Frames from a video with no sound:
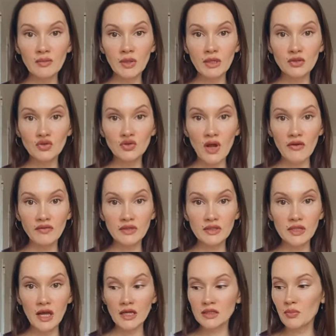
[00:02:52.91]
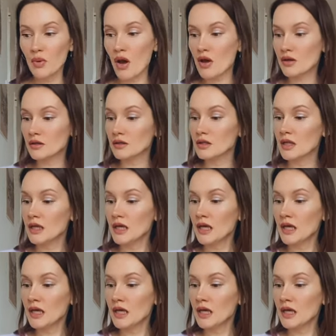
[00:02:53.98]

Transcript: ml travel size bottle